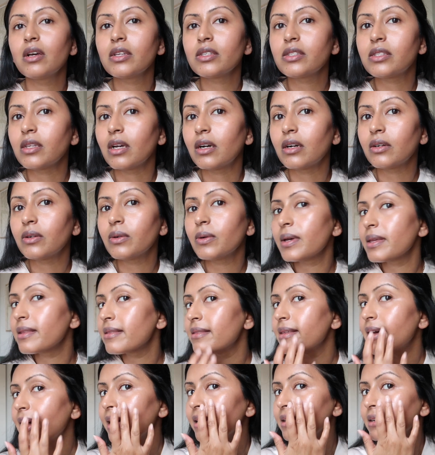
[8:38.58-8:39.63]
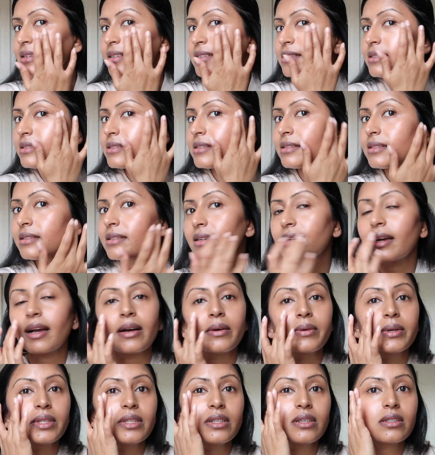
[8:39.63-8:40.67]
So that is
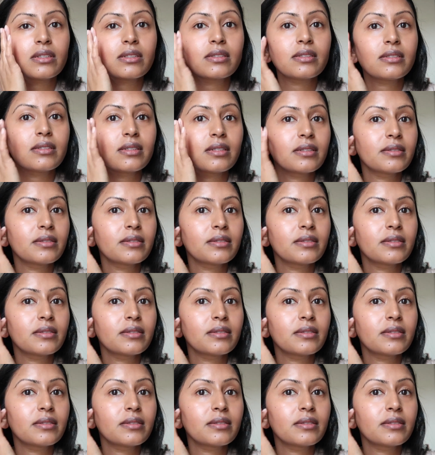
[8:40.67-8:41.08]
how it looks.